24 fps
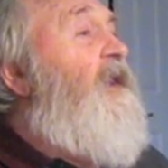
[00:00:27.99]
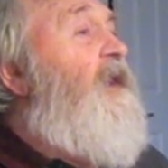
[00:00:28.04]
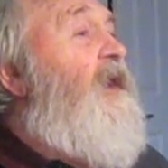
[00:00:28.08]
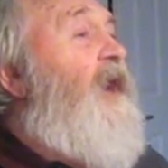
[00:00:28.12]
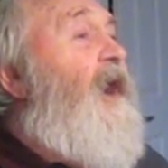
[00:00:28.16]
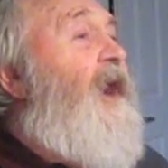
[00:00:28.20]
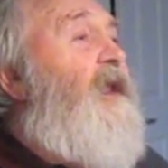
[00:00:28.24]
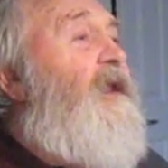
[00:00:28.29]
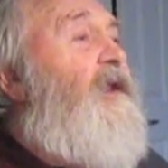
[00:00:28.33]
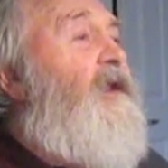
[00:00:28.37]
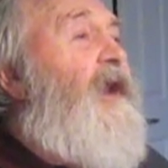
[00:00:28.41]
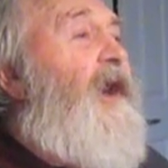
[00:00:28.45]

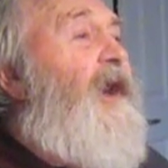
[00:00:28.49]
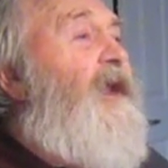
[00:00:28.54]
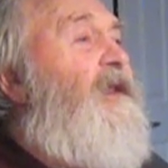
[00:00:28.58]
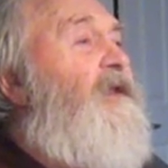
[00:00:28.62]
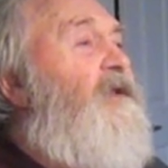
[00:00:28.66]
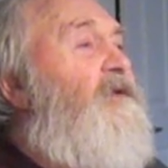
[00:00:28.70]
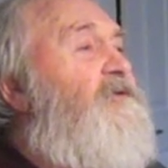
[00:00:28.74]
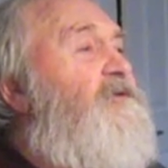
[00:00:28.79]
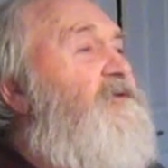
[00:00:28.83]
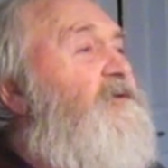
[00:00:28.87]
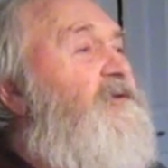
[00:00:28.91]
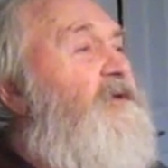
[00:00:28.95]
I, I
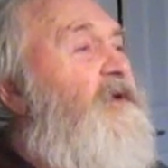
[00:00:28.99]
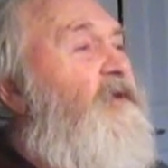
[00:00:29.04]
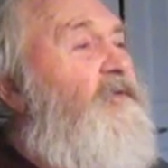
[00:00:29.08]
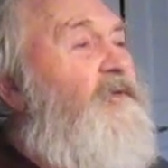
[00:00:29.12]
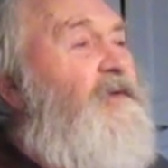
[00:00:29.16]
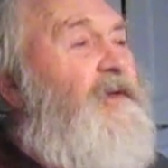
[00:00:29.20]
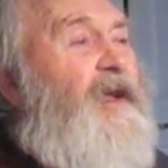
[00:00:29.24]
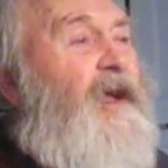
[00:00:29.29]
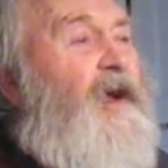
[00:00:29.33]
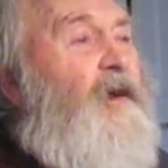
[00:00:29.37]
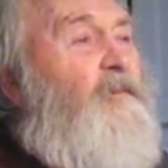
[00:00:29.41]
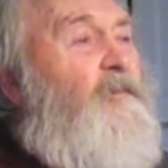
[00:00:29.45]
just
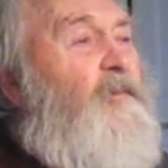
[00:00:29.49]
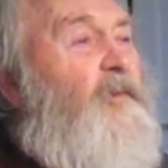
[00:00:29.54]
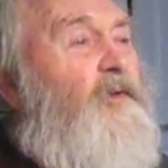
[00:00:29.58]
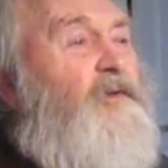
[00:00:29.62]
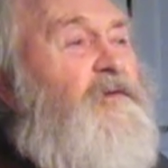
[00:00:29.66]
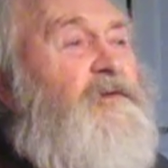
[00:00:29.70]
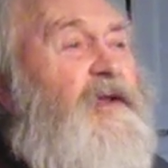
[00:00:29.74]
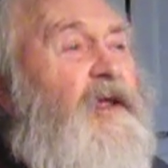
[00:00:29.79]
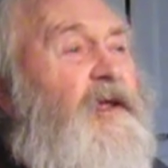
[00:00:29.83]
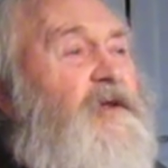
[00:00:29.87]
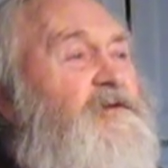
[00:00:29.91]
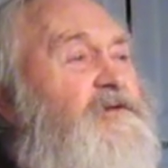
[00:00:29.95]
don't count
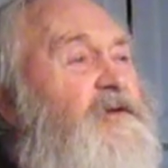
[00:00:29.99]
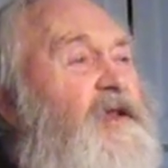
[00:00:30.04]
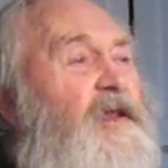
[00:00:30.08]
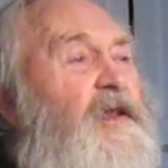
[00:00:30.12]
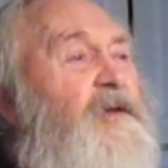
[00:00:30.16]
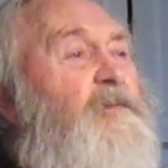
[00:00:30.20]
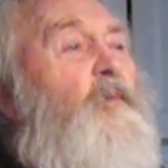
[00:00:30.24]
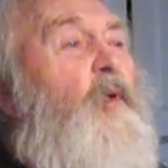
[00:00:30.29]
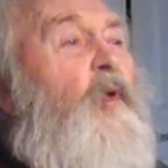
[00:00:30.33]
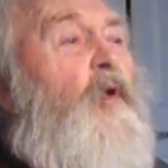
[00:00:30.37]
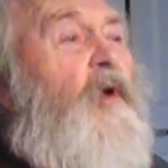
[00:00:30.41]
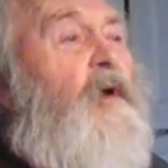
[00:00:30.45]
birthdays
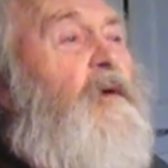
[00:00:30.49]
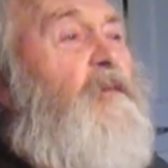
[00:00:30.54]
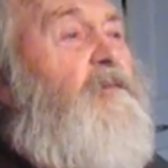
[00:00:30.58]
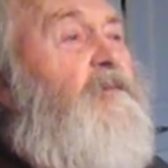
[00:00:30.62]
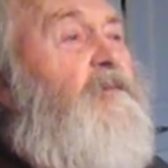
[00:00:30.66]
anymore.